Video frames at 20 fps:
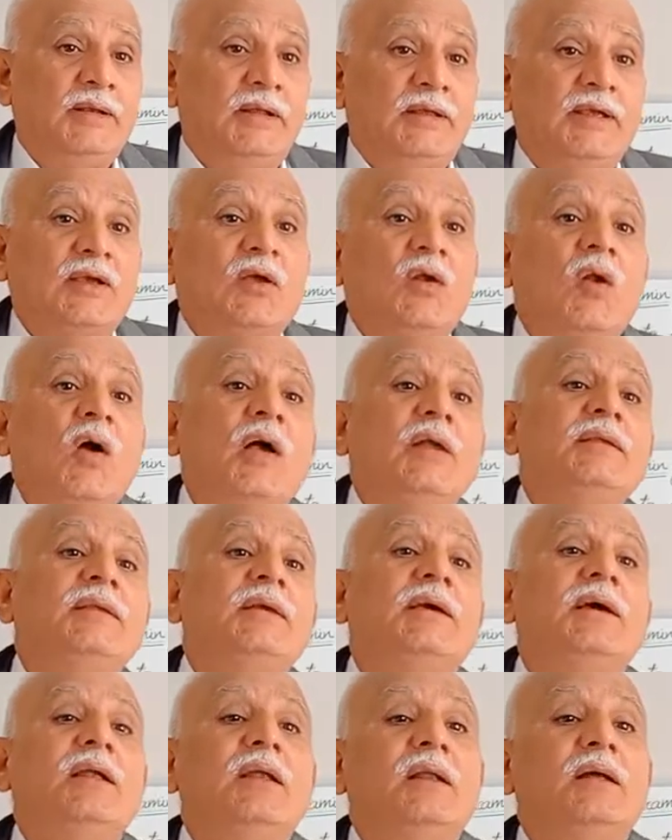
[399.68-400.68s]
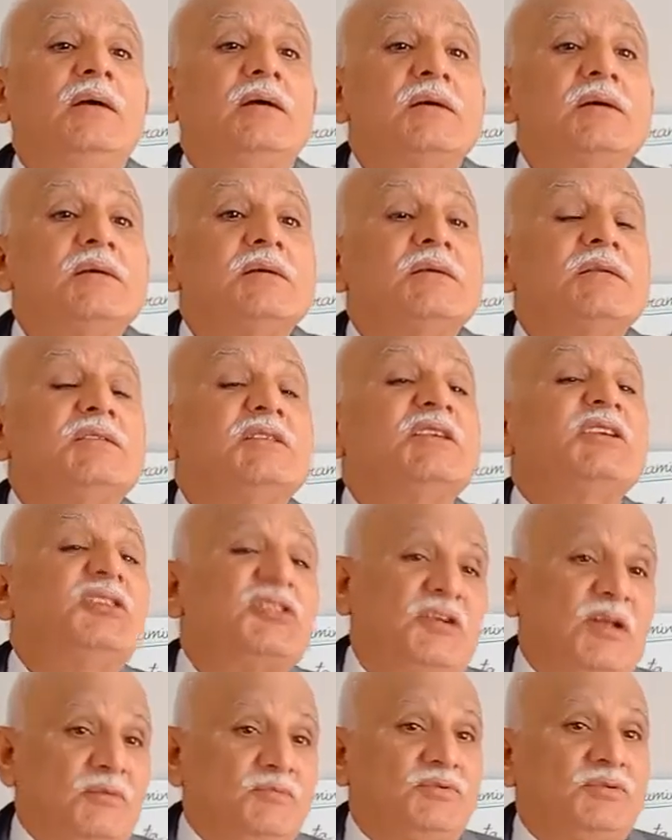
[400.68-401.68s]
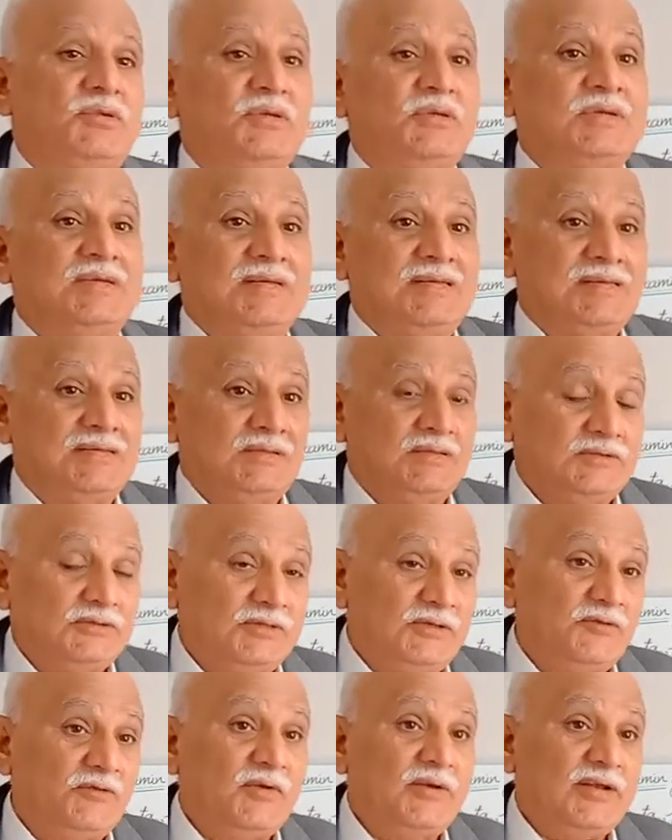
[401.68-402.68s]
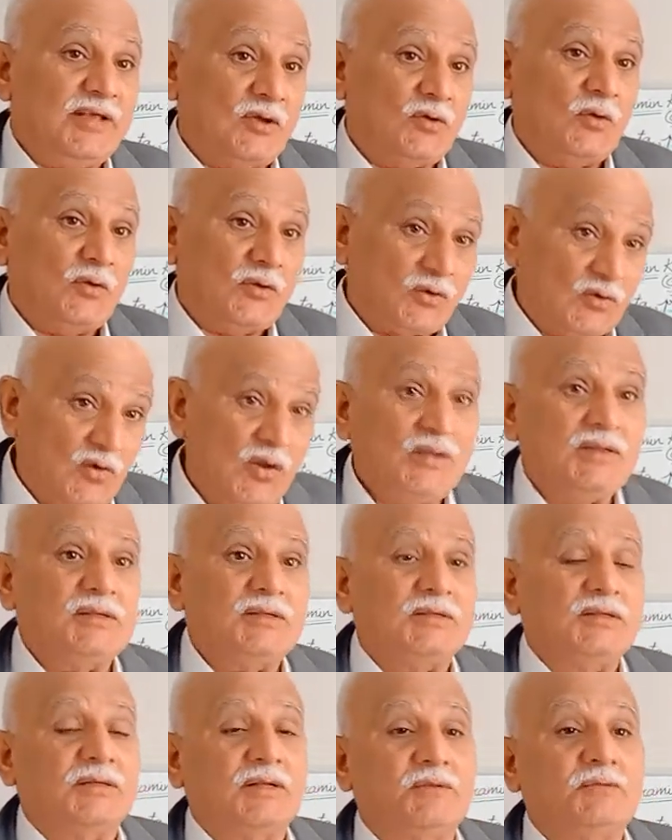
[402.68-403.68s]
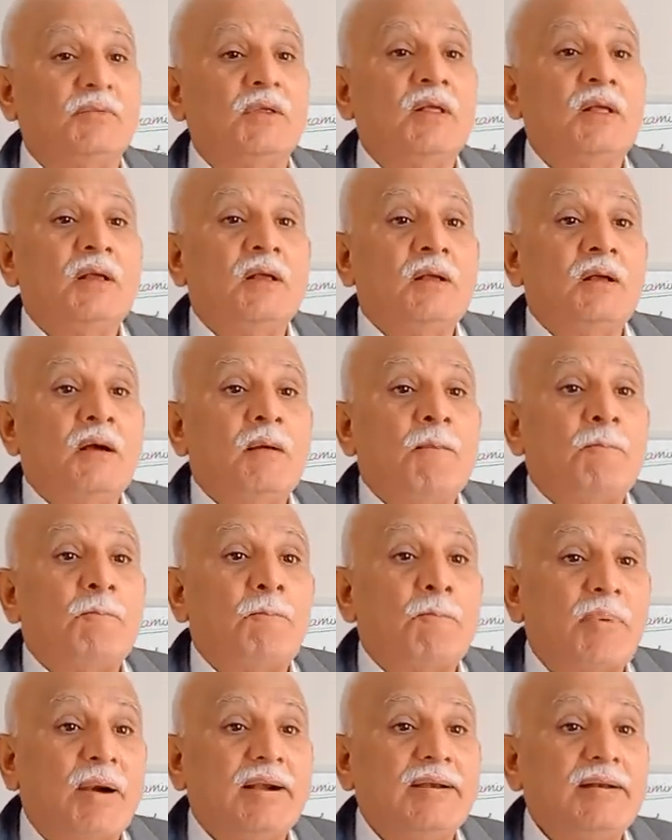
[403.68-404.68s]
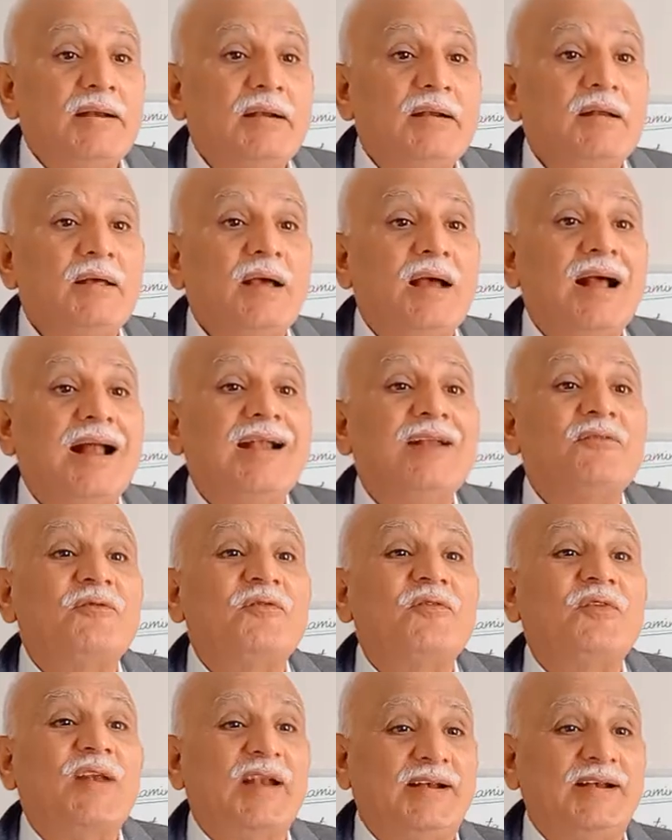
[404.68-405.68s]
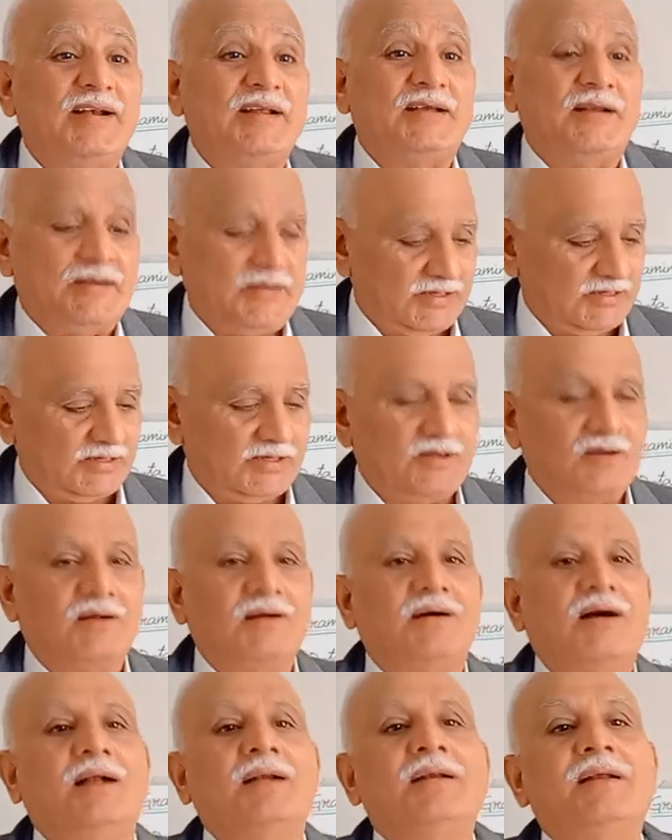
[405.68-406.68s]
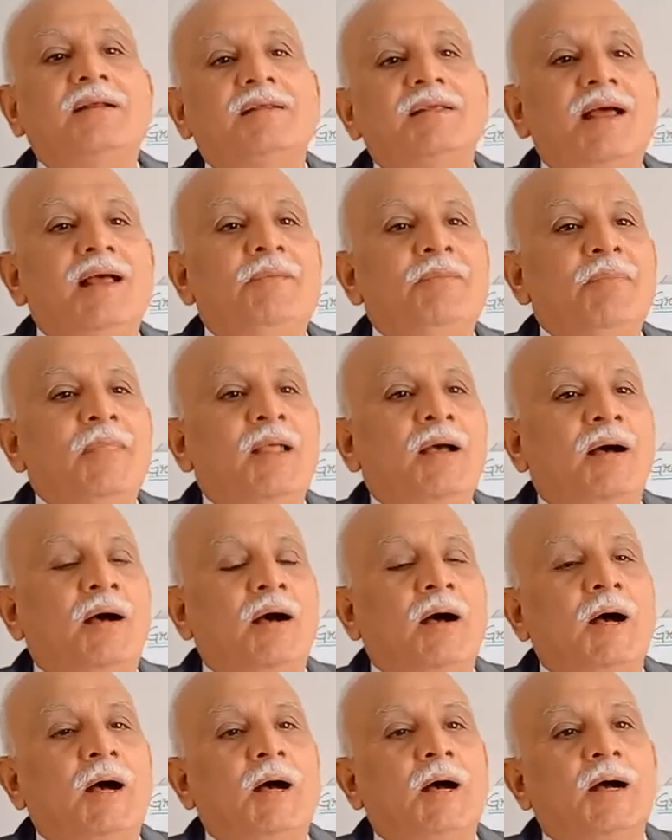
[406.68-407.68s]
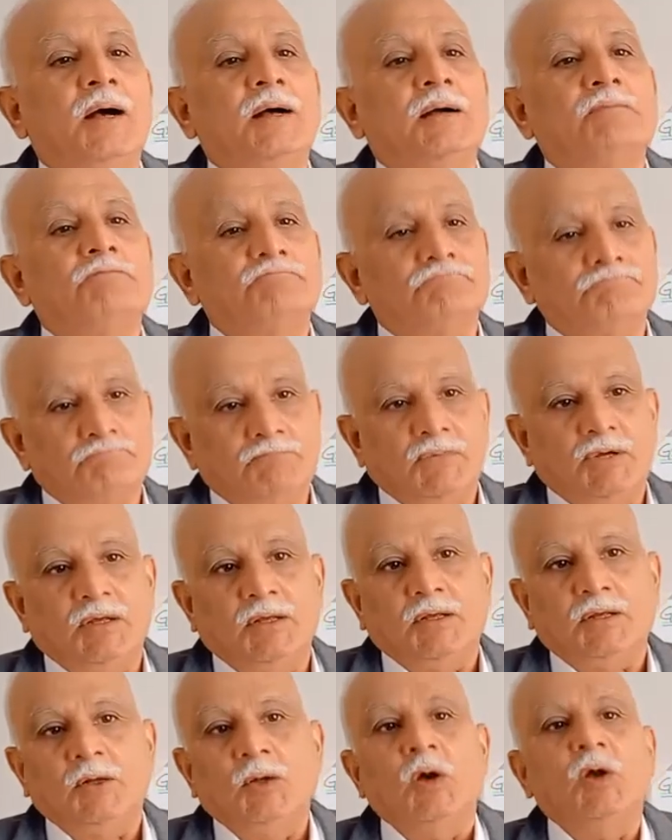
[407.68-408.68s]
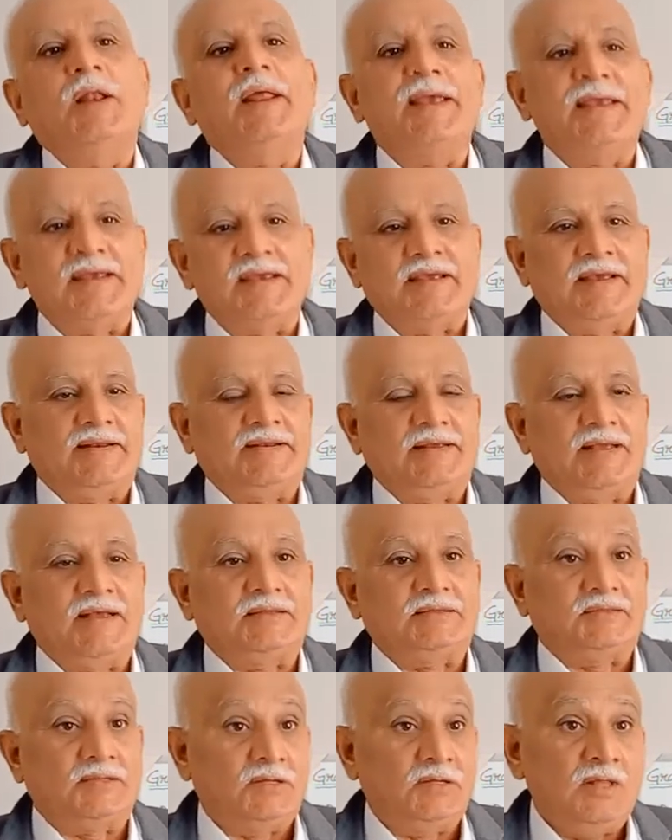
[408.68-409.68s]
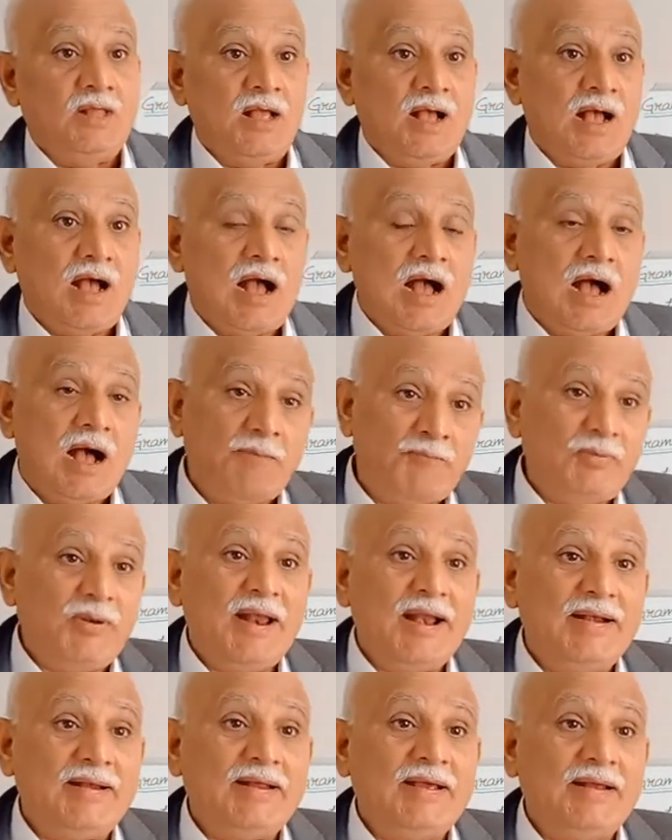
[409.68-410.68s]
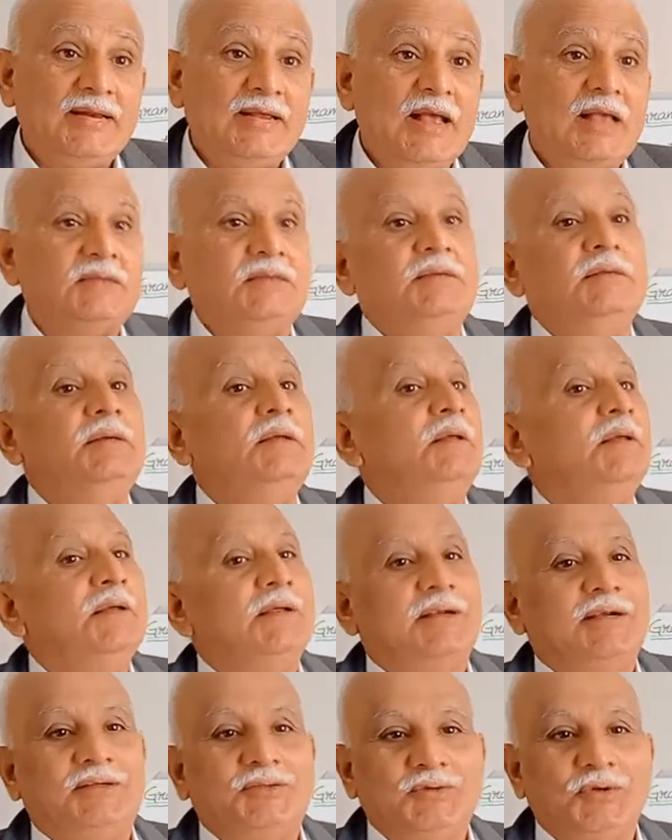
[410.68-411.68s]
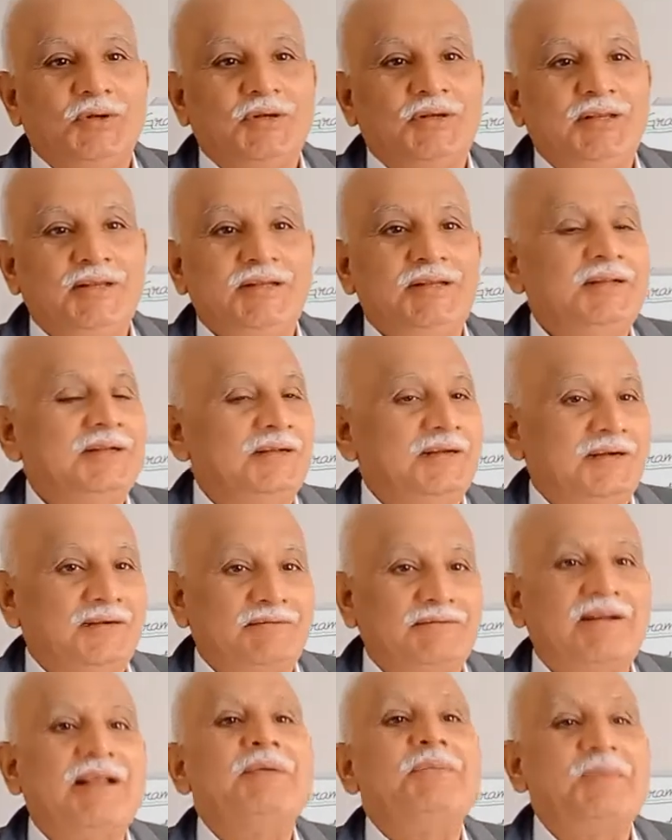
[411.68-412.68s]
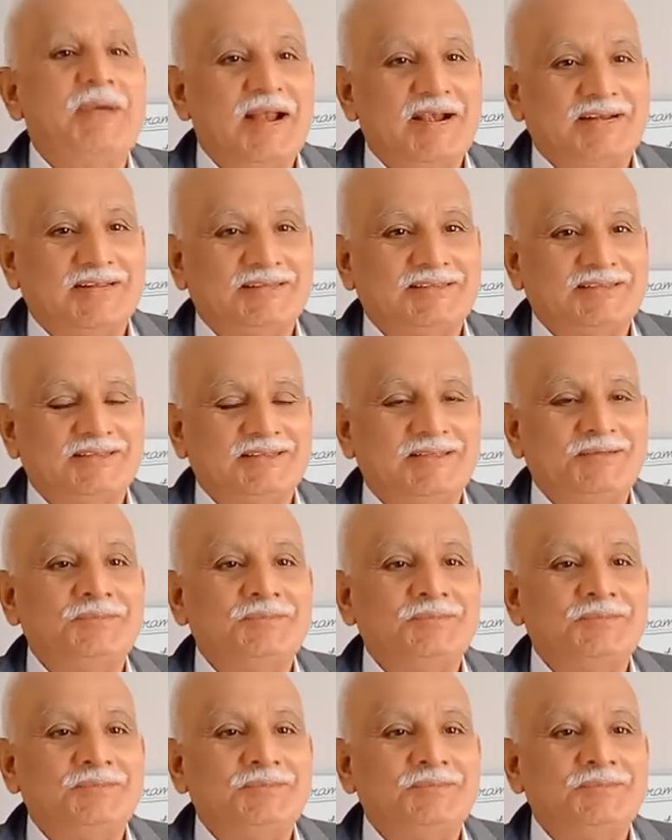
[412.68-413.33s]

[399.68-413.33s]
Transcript: ecological systems, different agroecological system, puddled and flooded condition under the low-lying areas. Upland areas, it's only dry paddies.